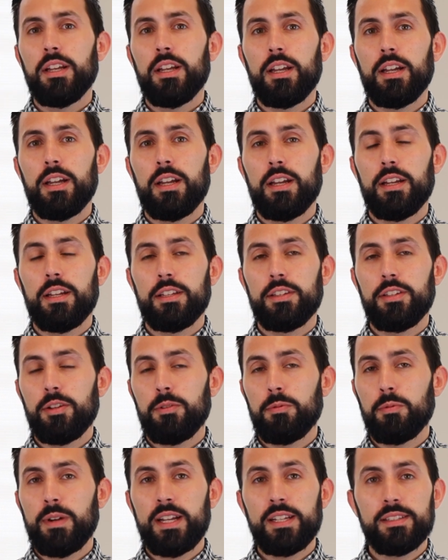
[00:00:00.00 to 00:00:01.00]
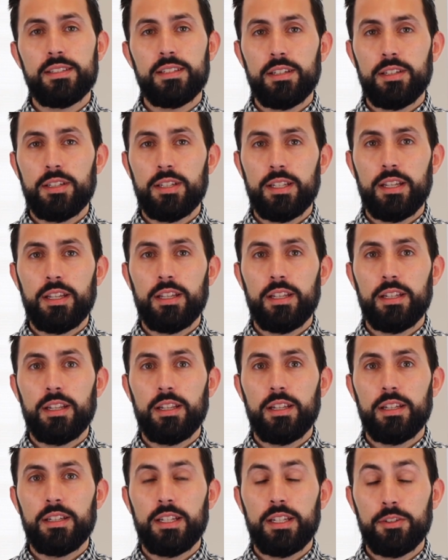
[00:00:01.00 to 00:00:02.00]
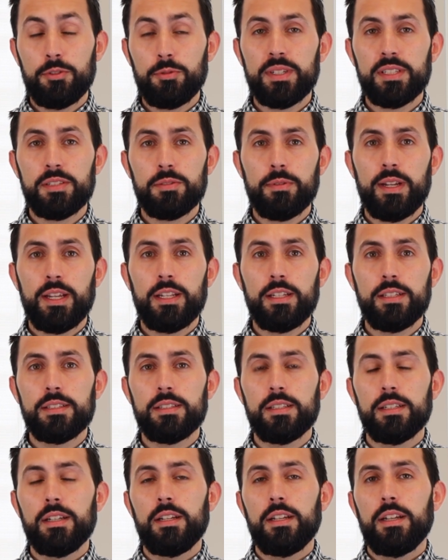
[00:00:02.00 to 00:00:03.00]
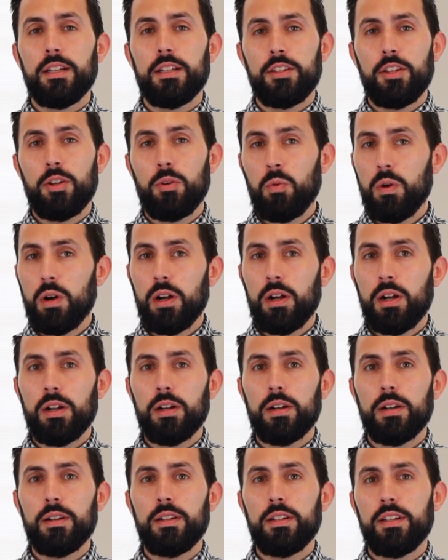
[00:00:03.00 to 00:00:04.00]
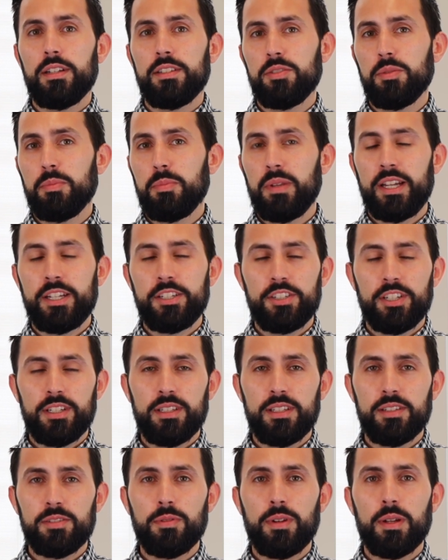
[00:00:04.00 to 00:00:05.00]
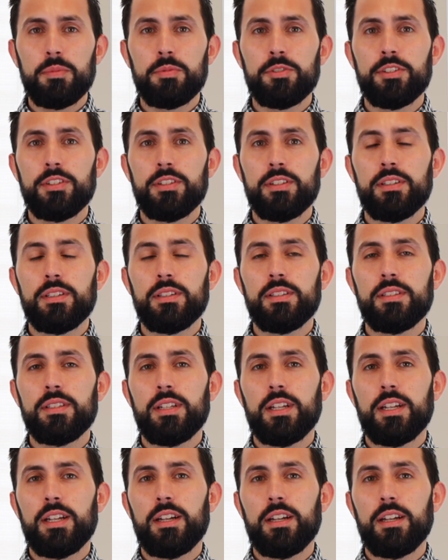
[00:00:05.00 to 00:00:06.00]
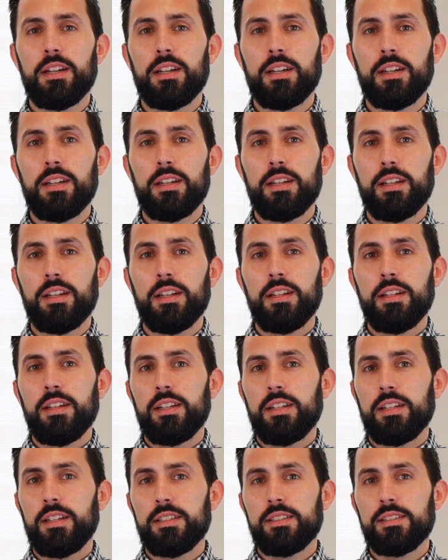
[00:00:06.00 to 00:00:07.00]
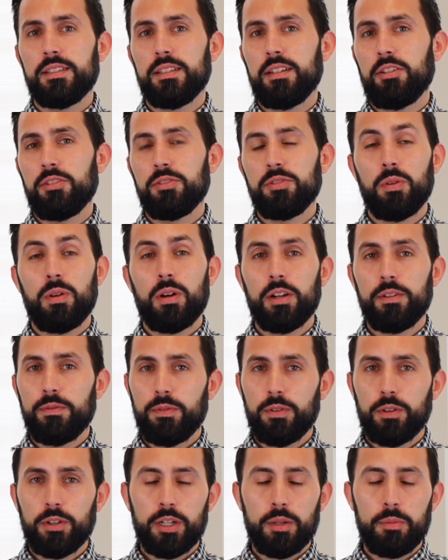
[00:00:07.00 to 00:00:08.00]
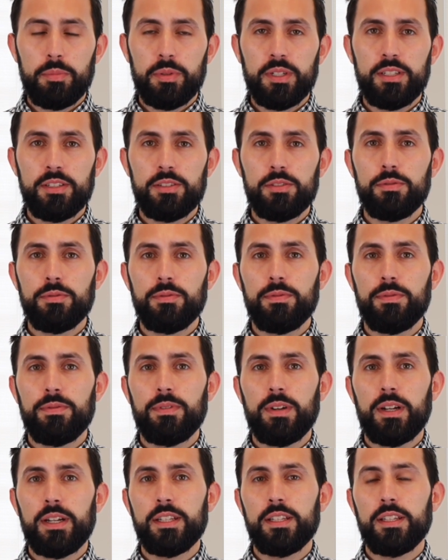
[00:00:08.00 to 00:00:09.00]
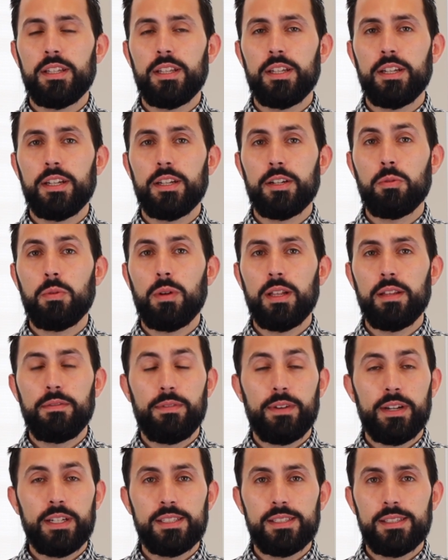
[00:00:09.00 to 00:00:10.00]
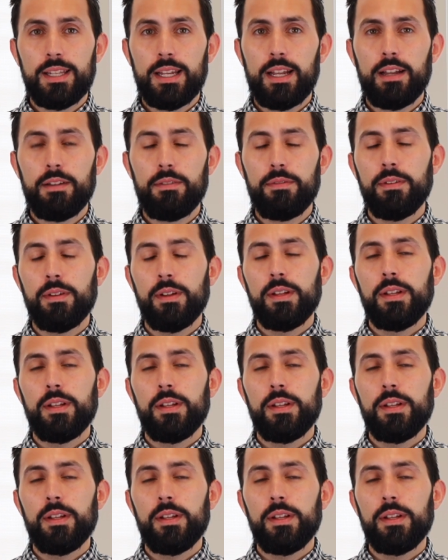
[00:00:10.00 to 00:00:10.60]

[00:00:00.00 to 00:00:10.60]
the rise in interest rates, the war, supply chain disruptions. It's also hard for companies to find qualified staff.